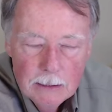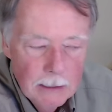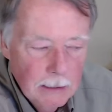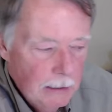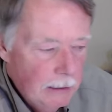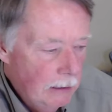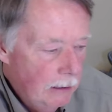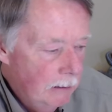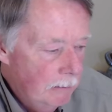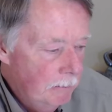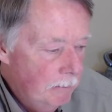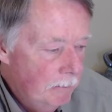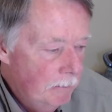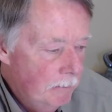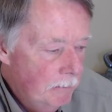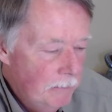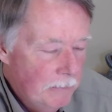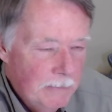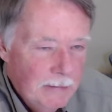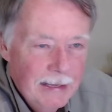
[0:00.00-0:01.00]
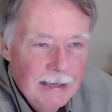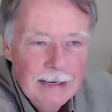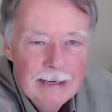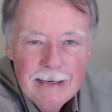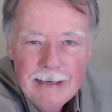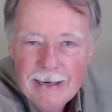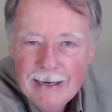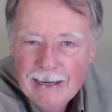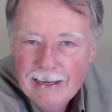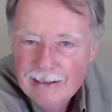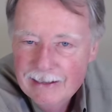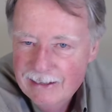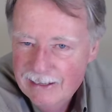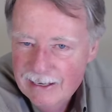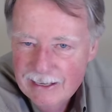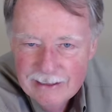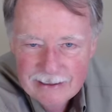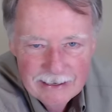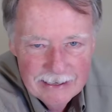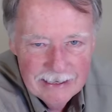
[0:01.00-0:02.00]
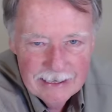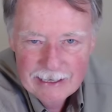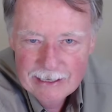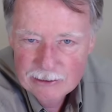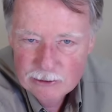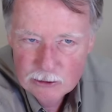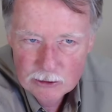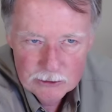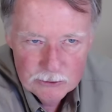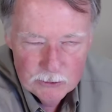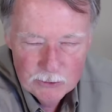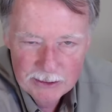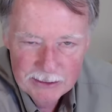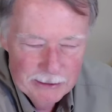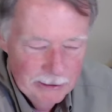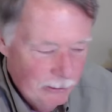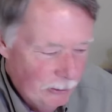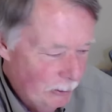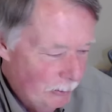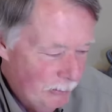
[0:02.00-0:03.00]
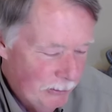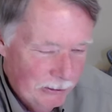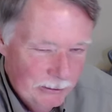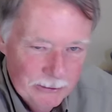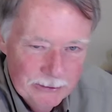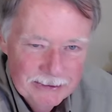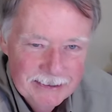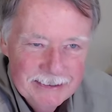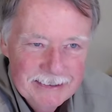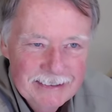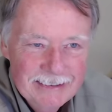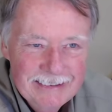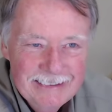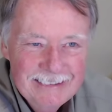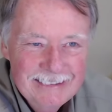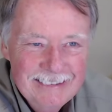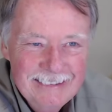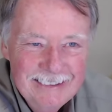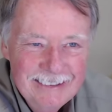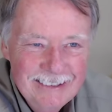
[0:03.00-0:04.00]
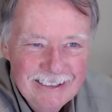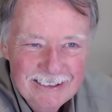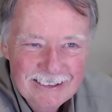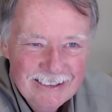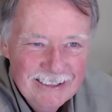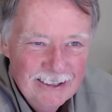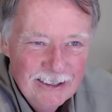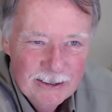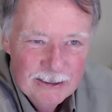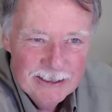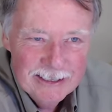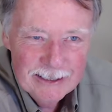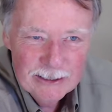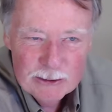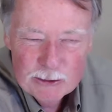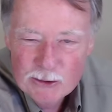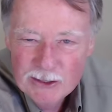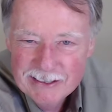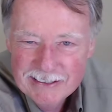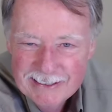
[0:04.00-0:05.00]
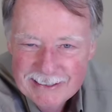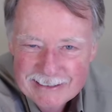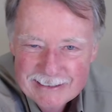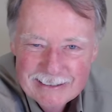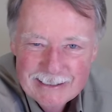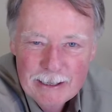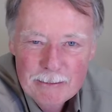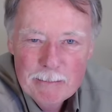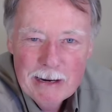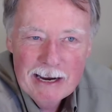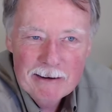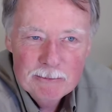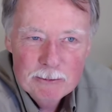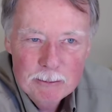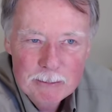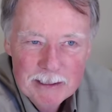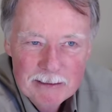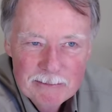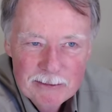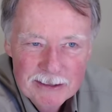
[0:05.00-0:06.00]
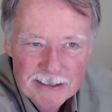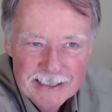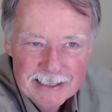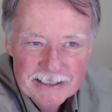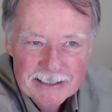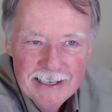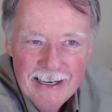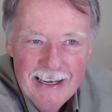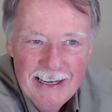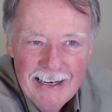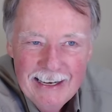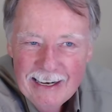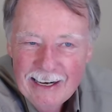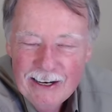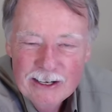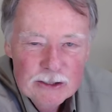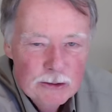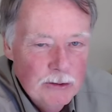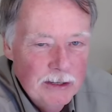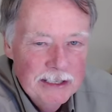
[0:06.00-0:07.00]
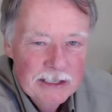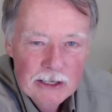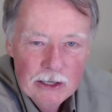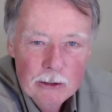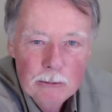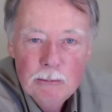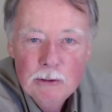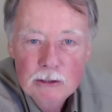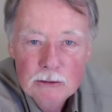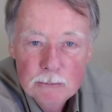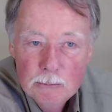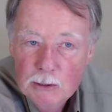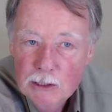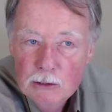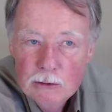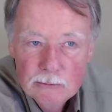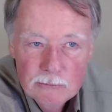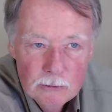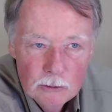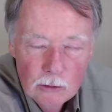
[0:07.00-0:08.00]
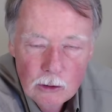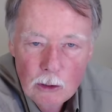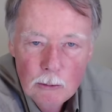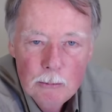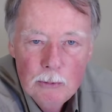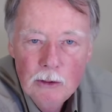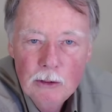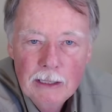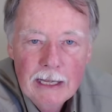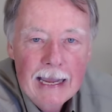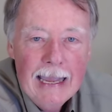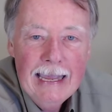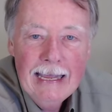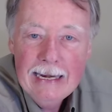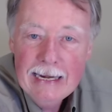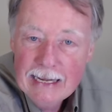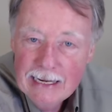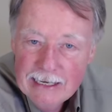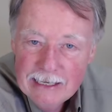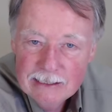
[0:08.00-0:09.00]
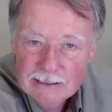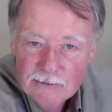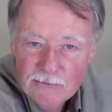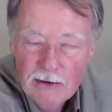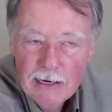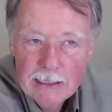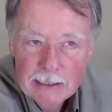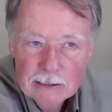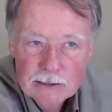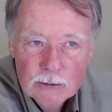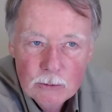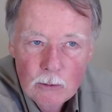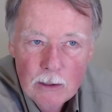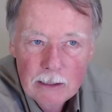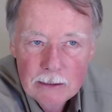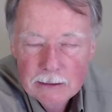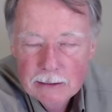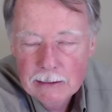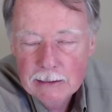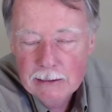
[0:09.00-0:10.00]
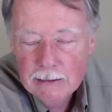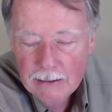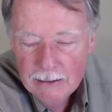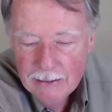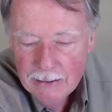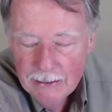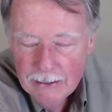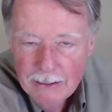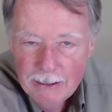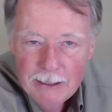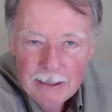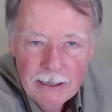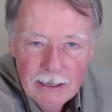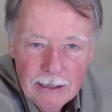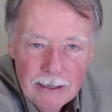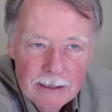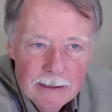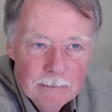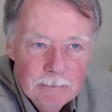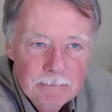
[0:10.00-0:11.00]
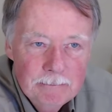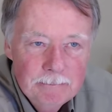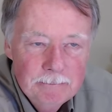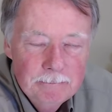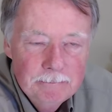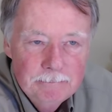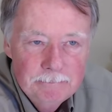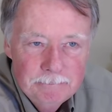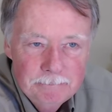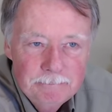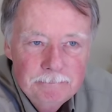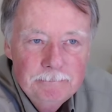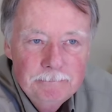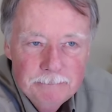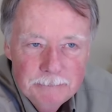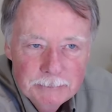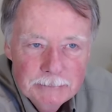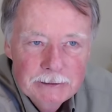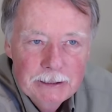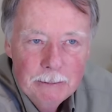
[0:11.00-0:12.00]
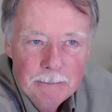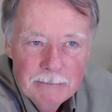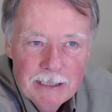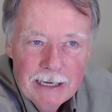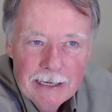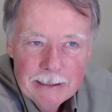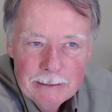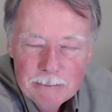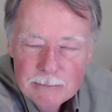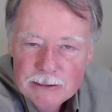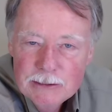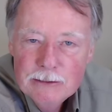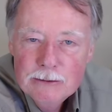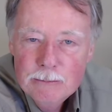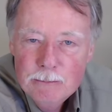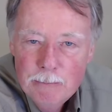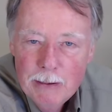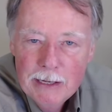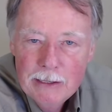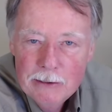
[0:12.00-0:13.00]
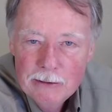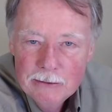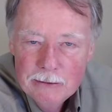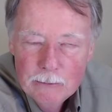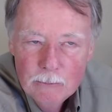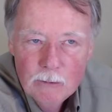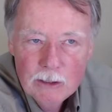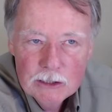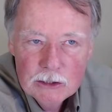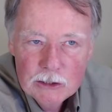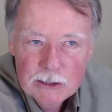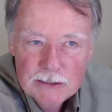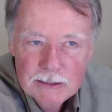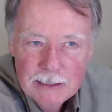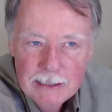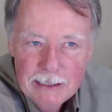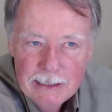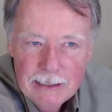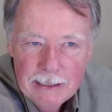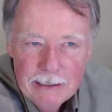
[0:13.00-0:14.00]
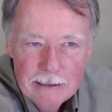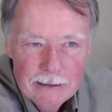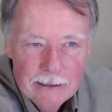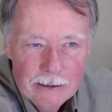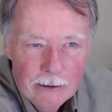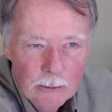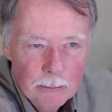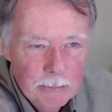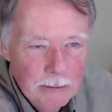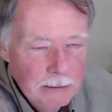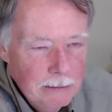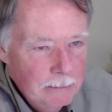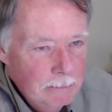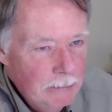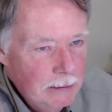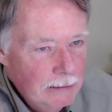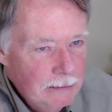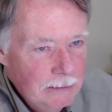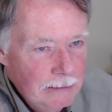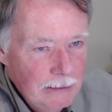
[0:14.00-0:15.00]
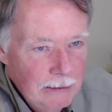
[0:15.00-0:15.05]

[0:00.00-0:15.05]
Um, no, nothing against Australian opal. Don't, Don't all the Australians come after me for this. Australian opal is beautiful opal, and in its finest quality, um, sometimes is better than what you see in Ethiopia, but